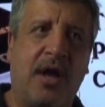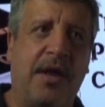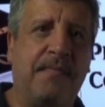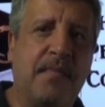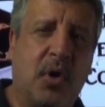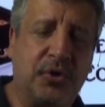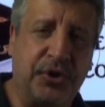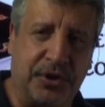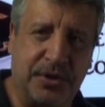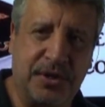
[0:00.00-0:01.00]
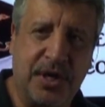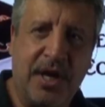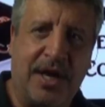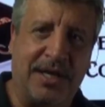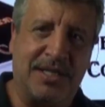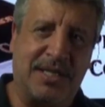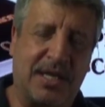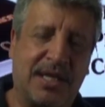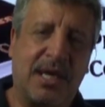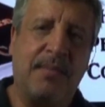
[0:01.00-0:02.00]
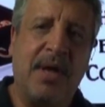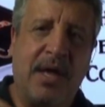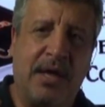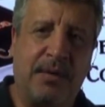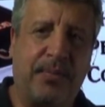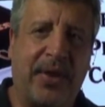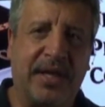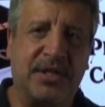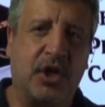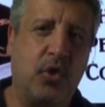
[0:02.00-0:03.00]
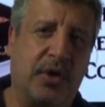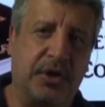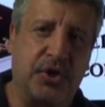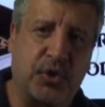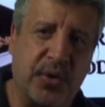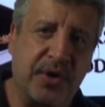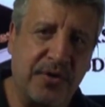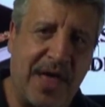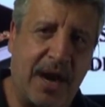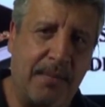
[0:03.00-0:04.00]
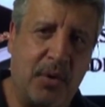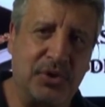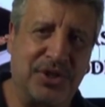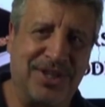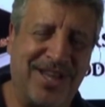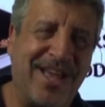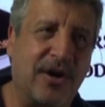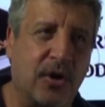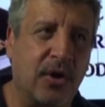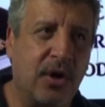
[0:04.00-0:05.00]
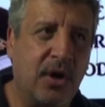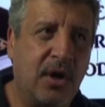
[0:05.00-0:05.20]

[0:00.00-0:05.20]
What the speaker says: emotions and set them in a place that you can trigger that emotion later